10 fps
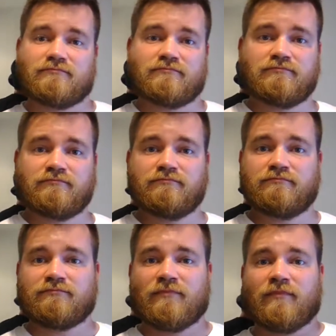
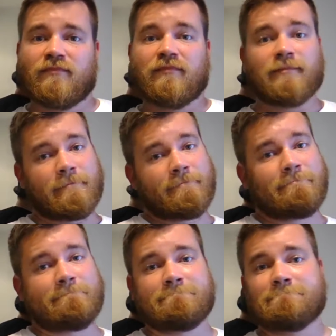
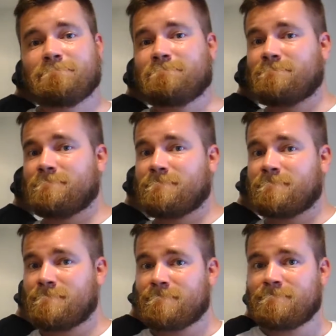
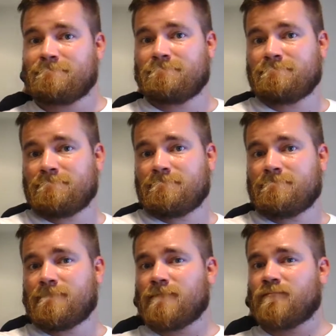
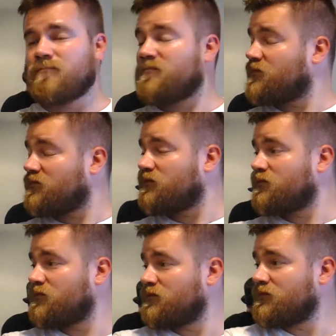
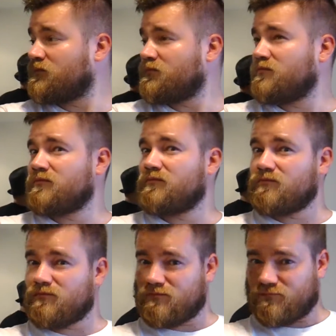
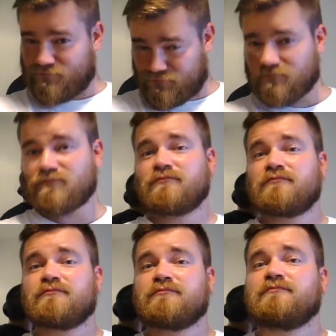
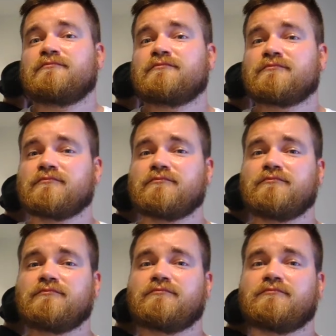
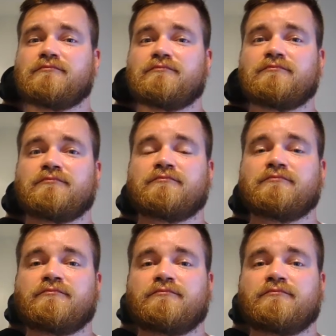The person shown says nothing.